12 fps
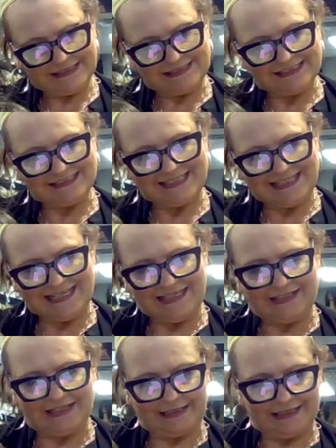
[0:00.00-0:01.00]
This is
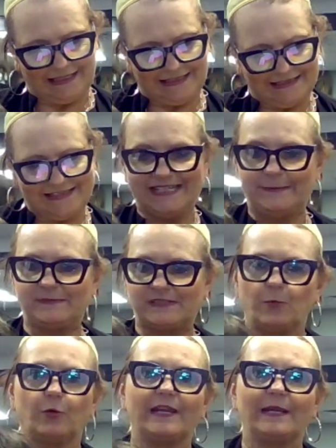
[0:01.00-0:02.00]
Eden in deep
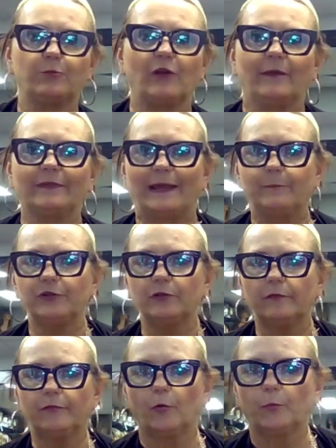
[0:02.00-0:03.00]
smoky brown. That
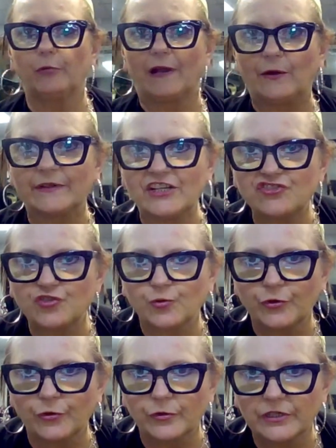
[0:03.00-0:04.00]
beautiful brown I
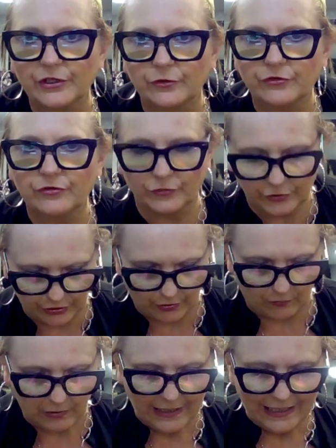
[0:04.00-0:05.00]
showed earlier too, you
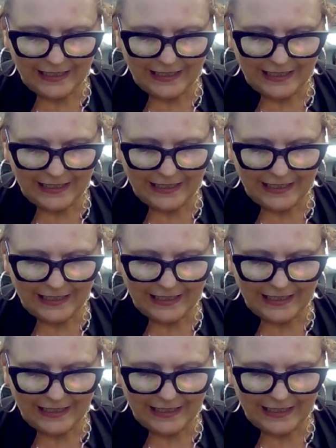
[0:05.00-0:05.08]
know.